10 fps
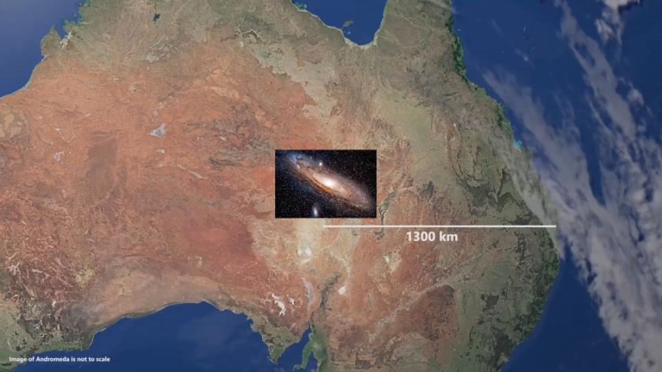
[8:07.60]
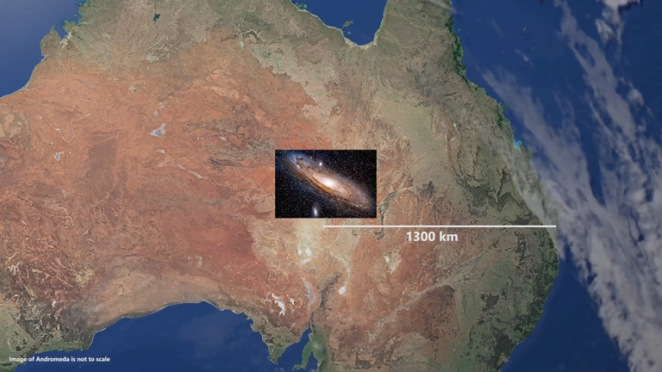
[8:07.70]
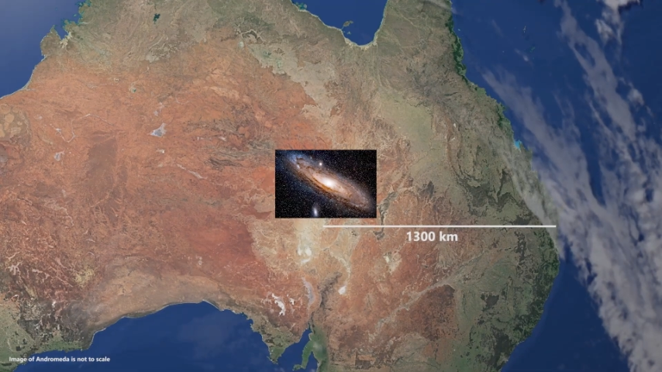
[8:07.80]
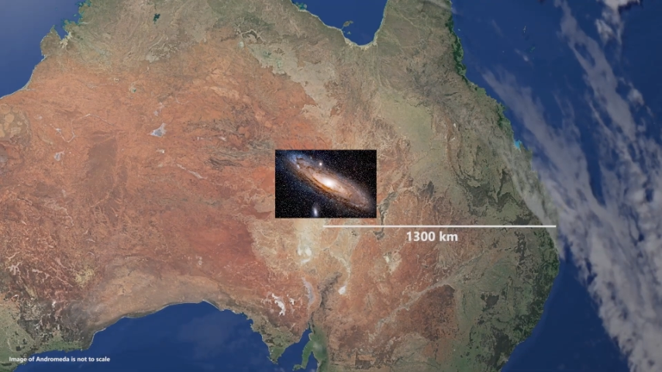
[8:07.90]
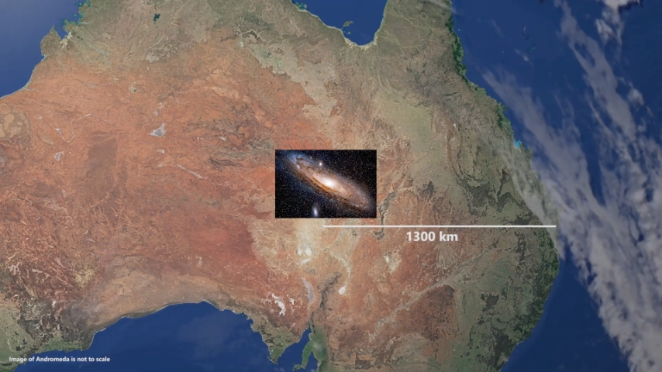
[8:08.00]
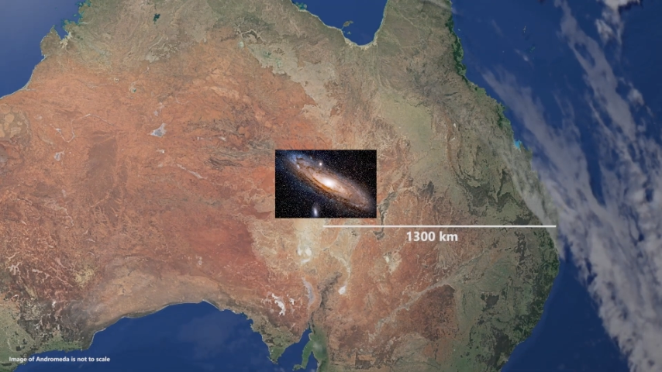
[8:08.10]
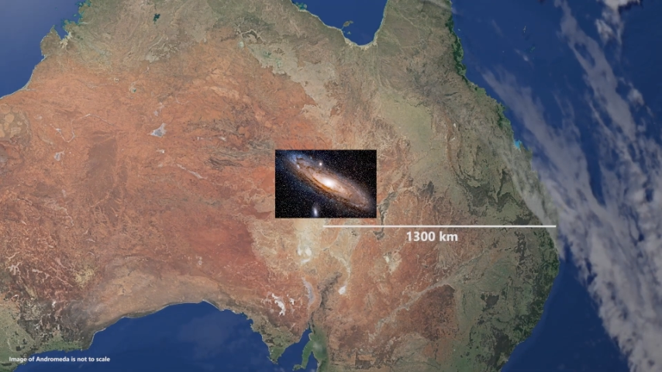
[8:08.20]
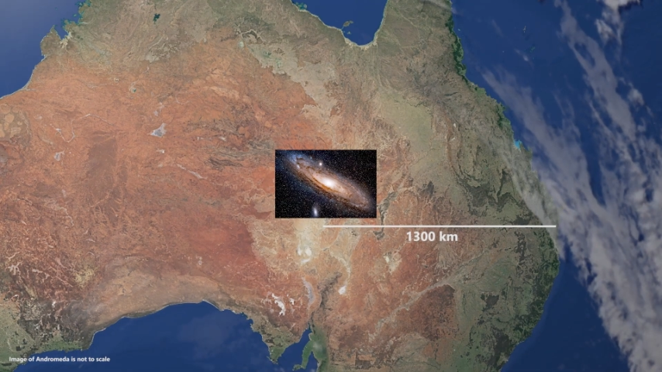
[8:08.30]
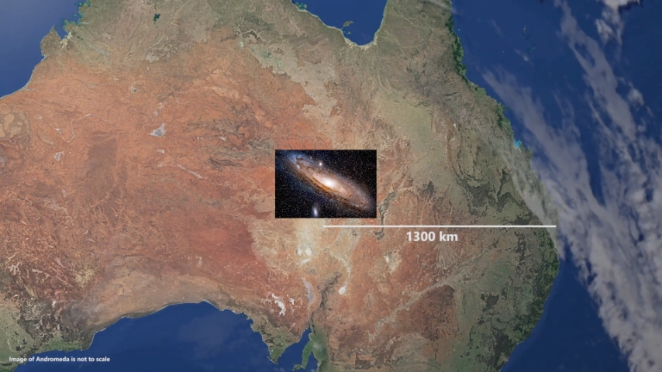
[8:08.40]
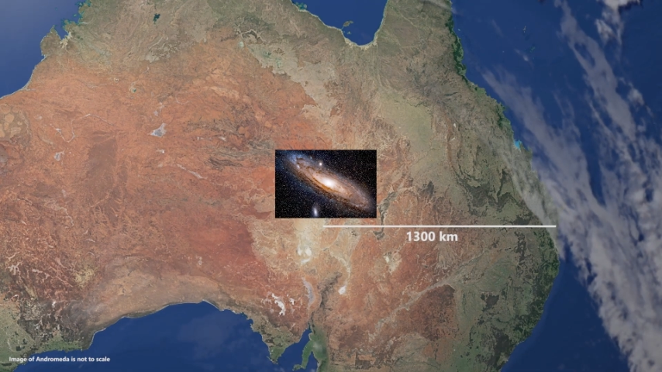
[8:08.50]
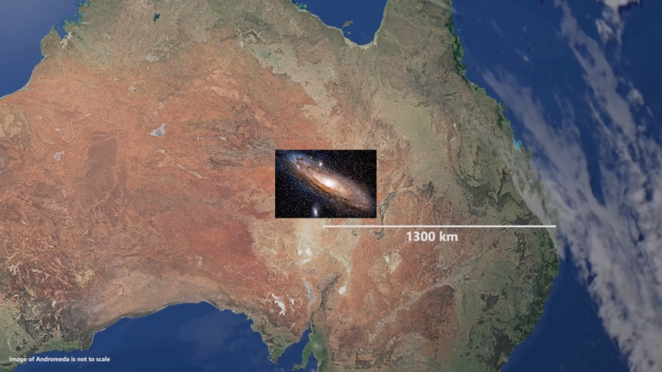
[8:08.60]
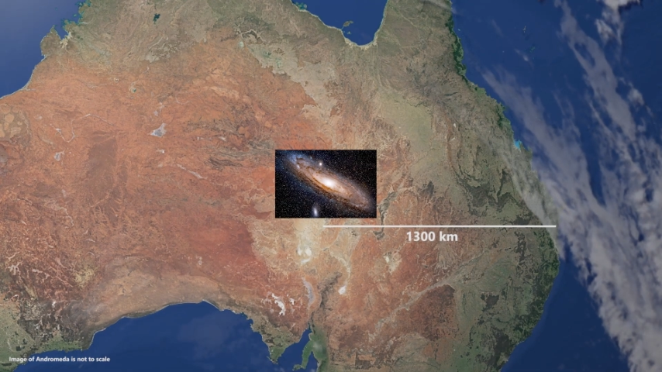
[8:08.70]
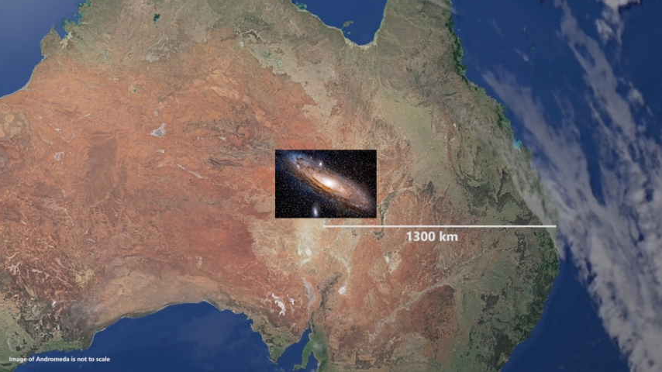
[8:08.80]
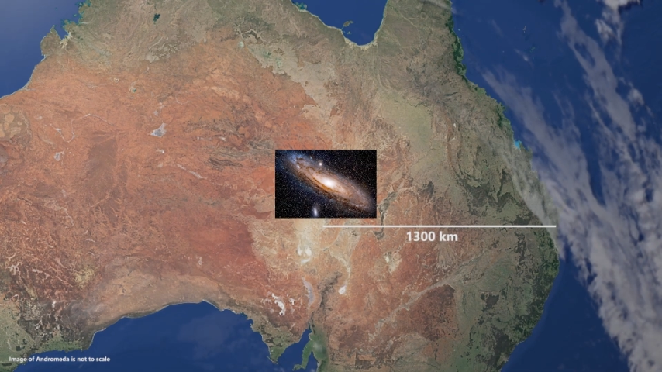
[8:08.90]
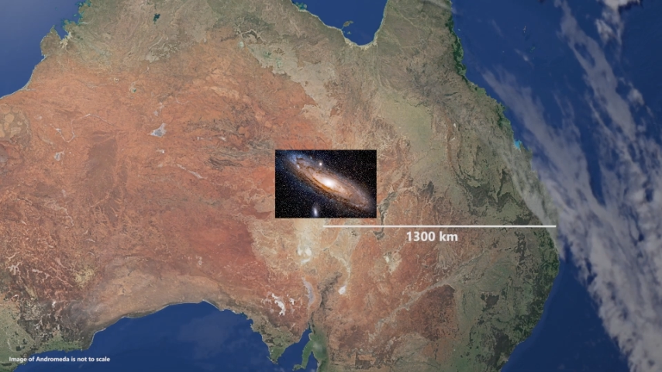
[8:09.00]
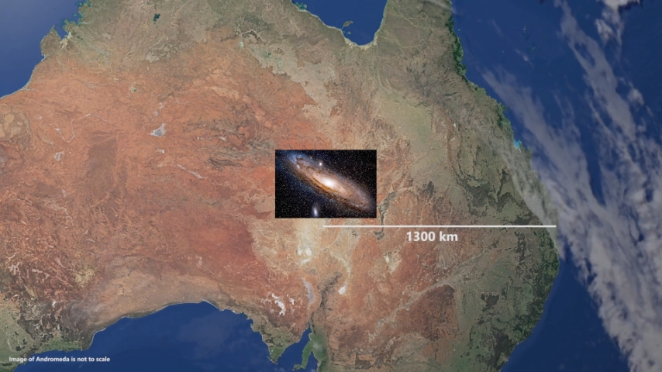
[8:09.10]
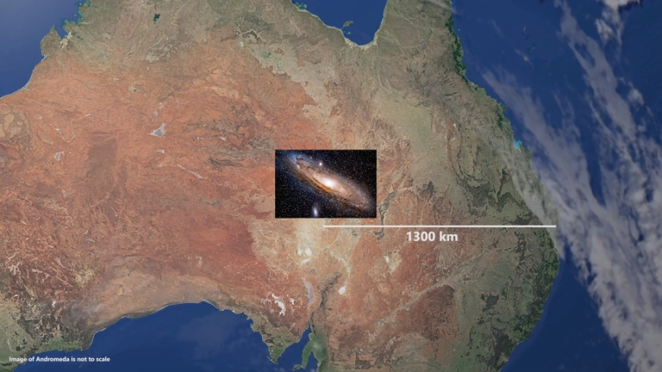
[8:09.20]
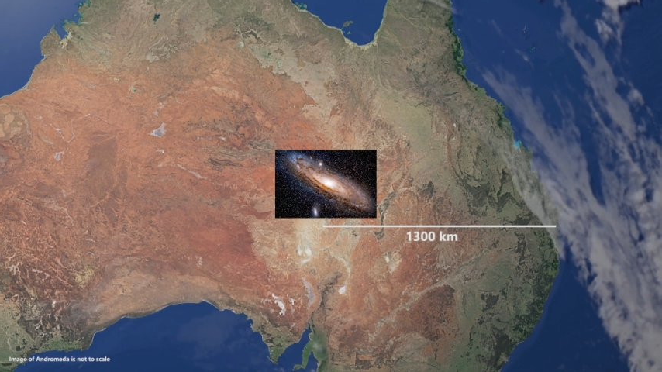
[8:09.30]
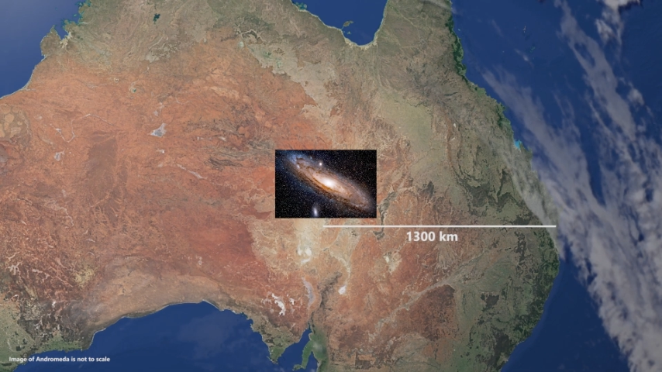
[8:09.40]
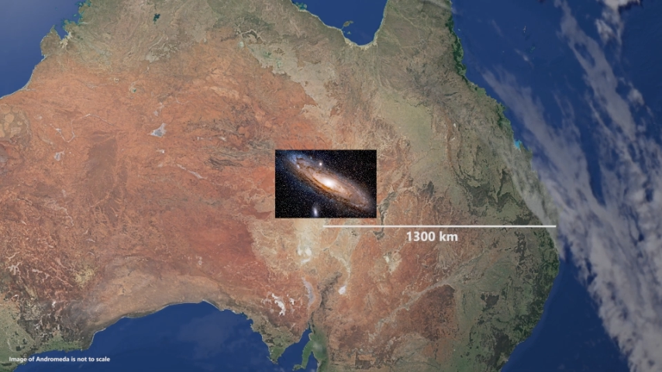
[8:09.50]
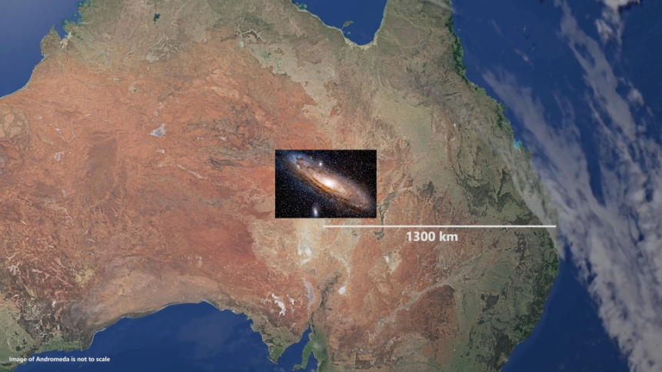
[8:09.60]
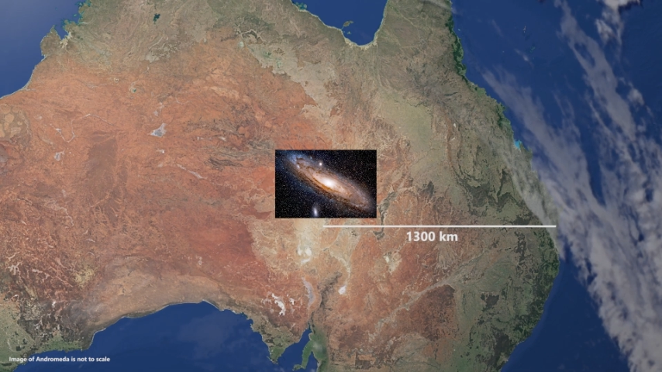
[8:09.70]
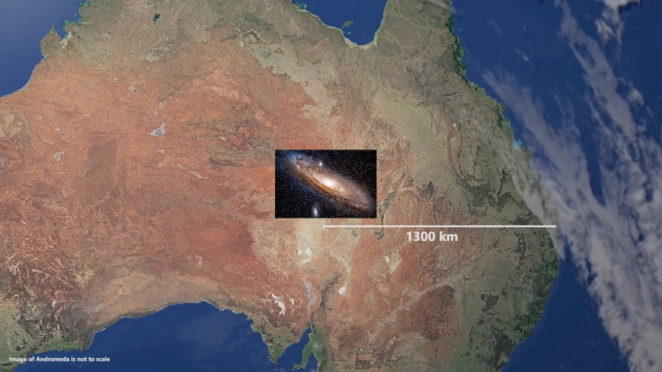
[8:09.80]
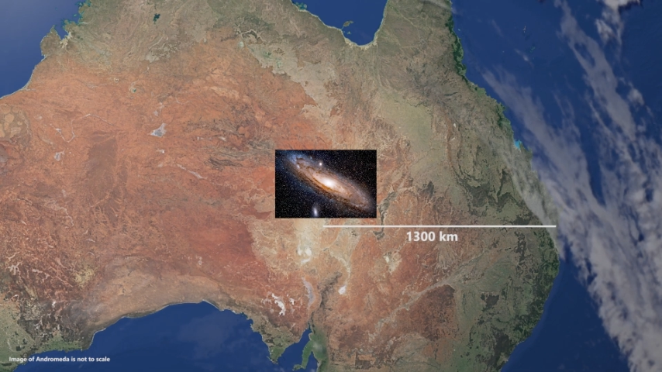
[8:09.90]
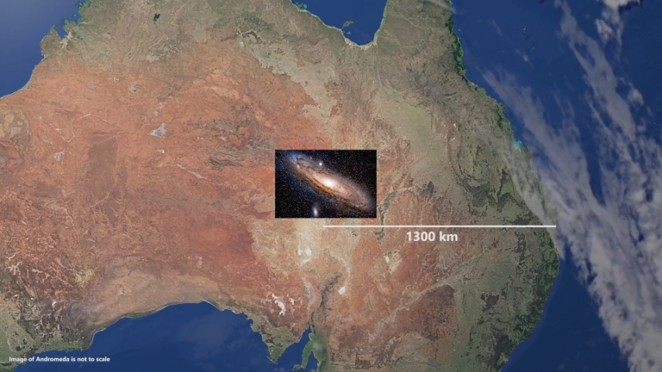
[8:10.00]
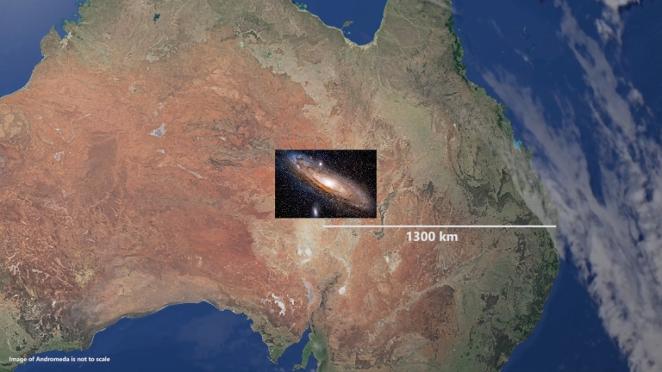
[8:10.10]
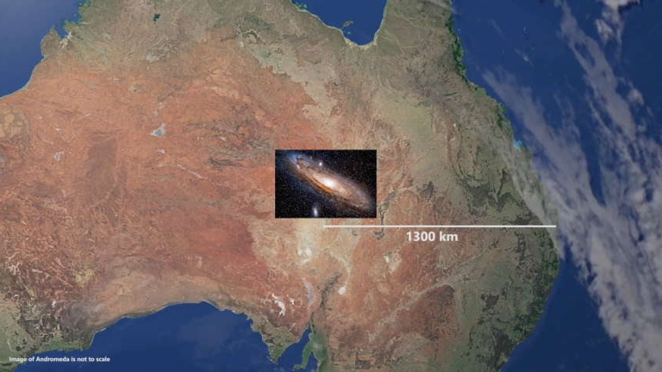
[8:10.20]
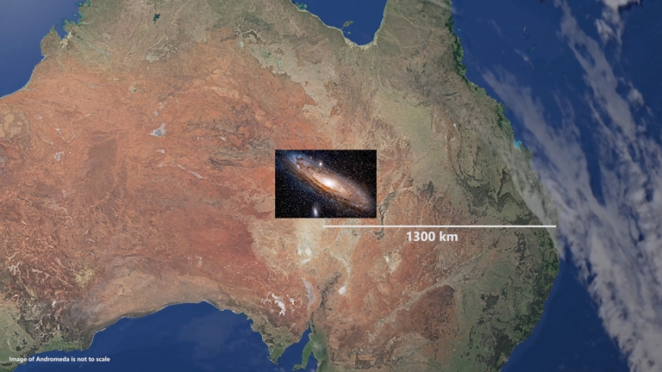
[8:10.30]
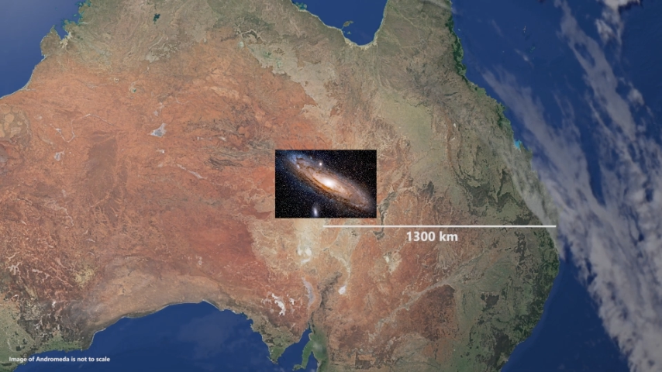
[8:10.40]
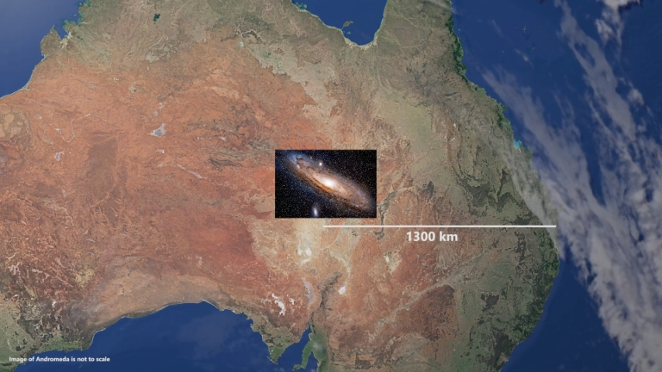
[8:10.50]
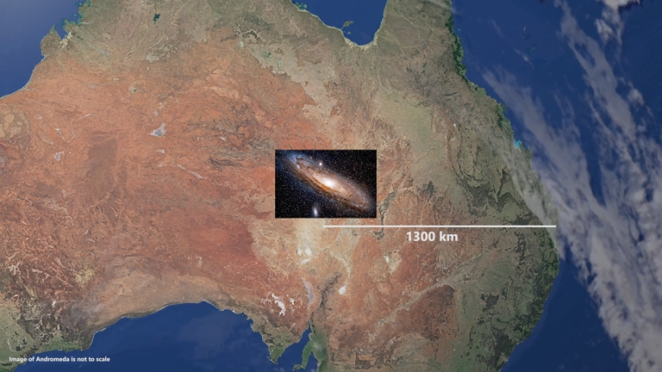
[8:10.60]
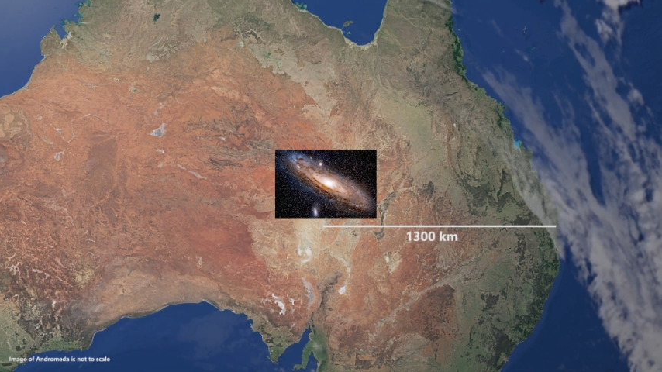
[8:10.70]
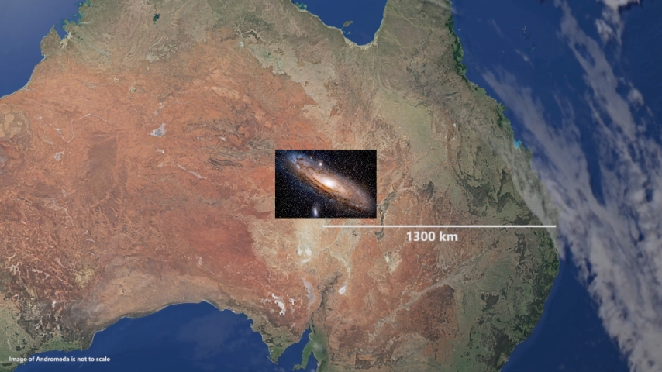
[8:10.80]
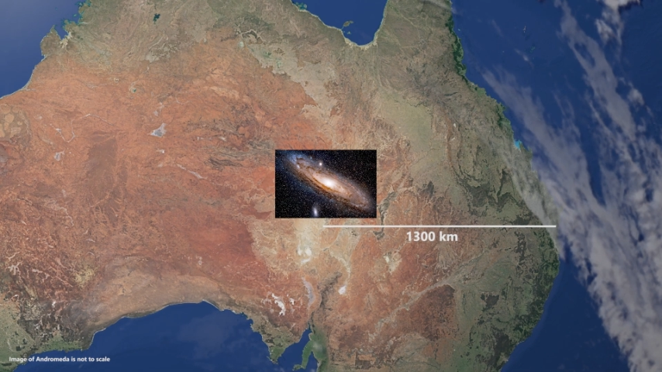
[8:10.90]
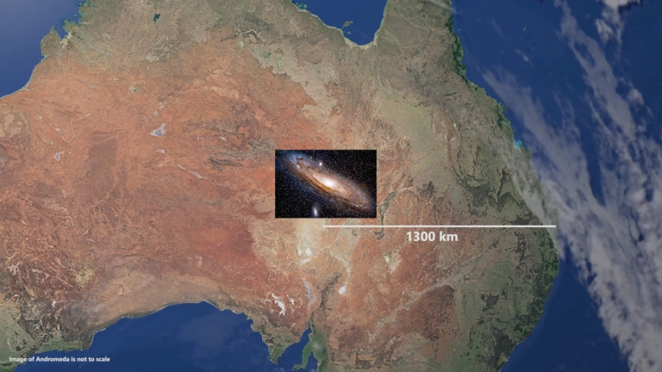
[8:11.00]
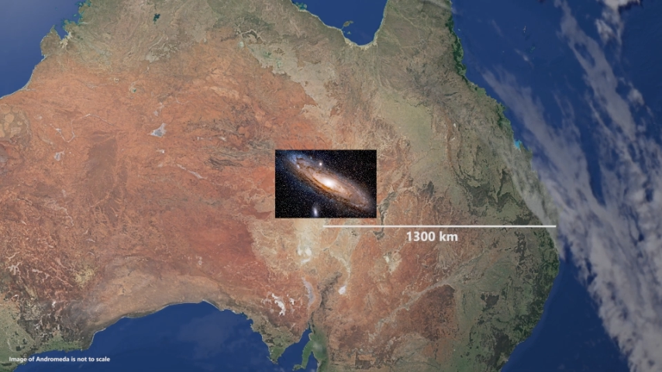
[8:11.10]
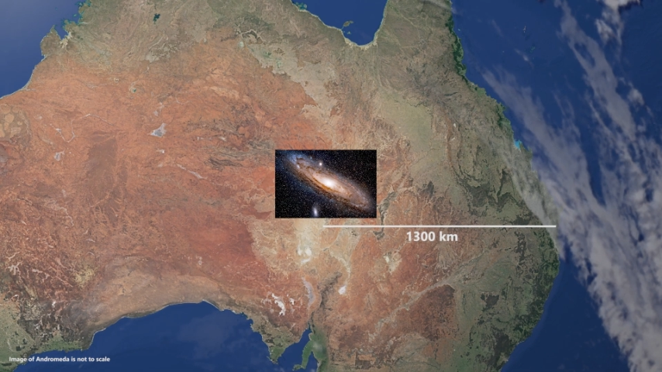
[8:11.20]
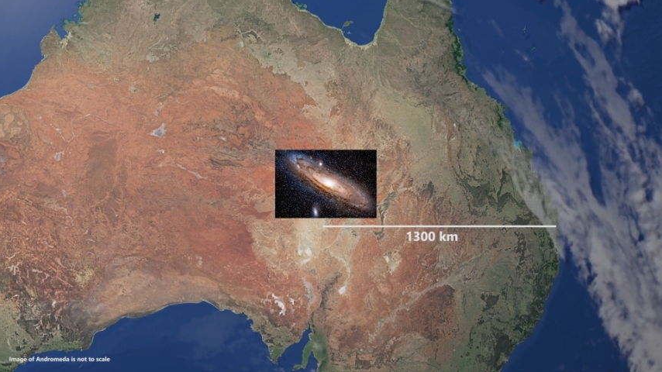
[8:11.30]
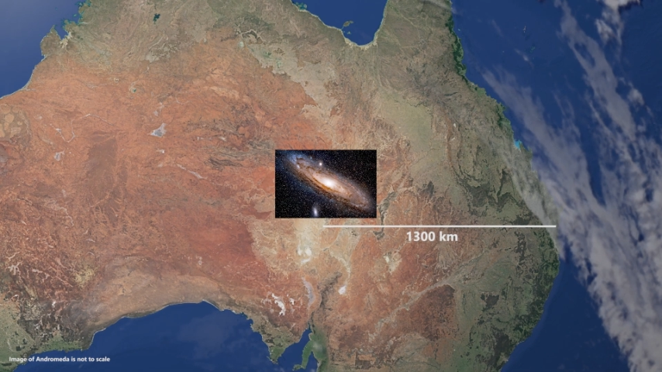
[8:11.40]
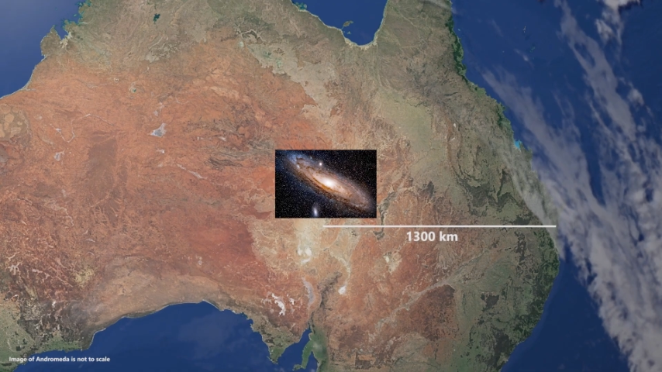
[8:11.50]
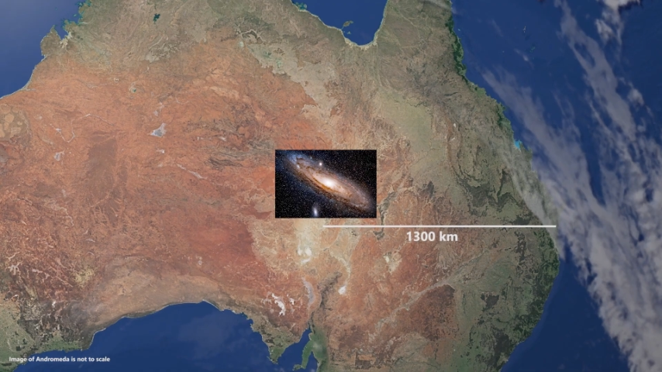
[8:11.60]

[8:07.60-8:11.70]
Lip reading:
(no speaker visible)